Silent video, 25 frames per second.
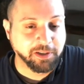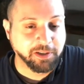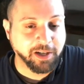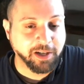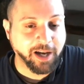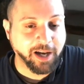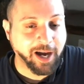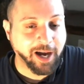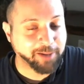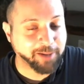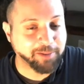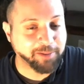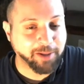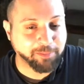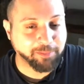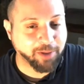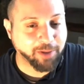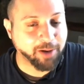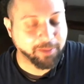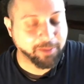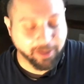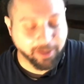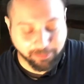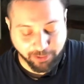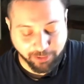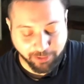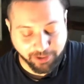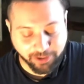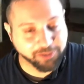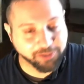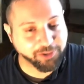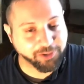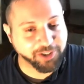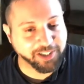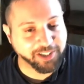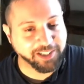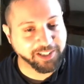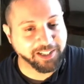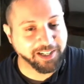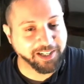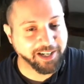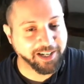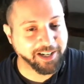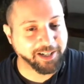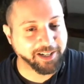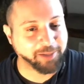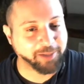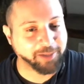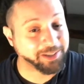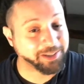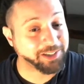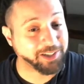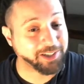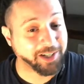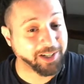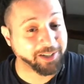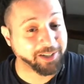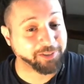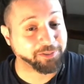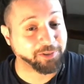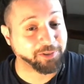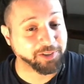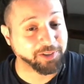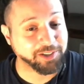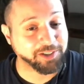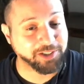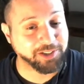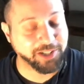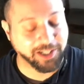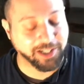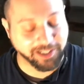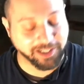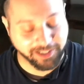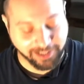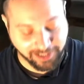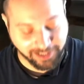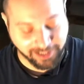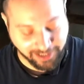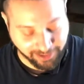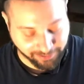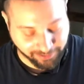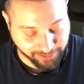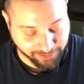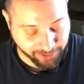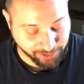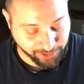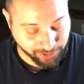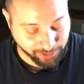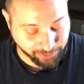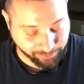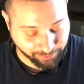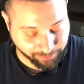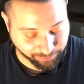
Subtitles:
I'm already looking ahead. I'm excited for the second half too.